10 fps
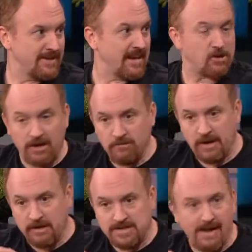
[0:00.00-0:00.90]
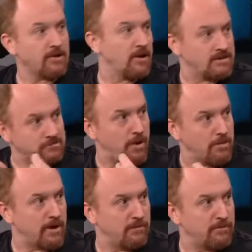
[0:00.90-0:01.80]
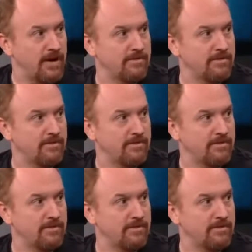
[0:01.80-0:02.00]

Yeah, you get me like Tylenol, it's bubblegum flavored.